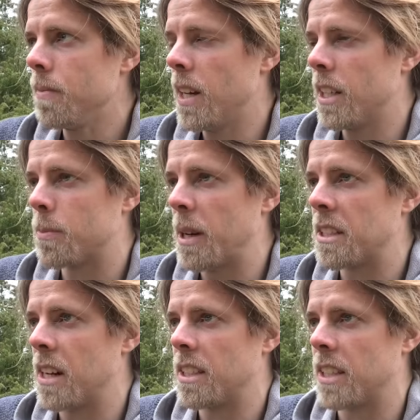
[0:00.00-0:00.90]
And
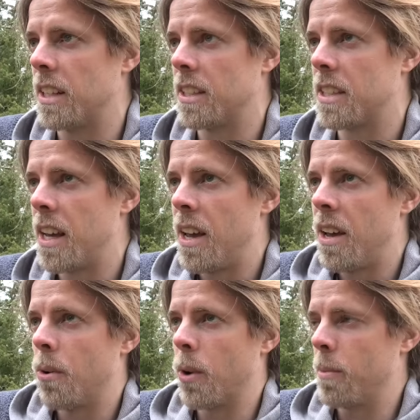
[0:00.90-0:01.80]
especially since
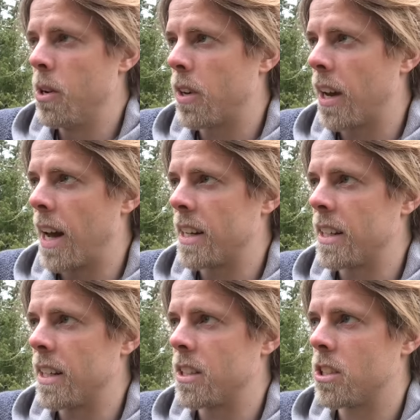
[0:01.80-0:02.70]
when I'm looking at
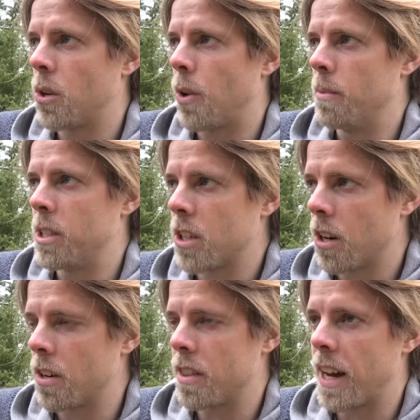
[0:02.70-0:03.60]
it, it's so
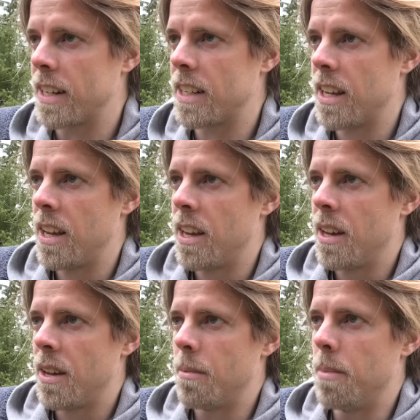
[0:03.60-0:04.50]
absurd that
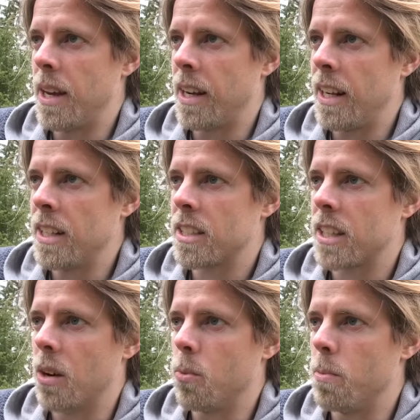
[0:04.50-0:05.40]
being an
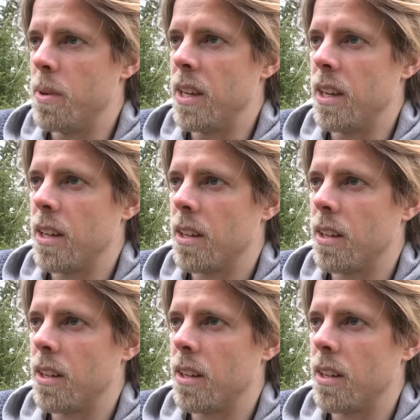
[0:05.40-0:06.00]
incel would be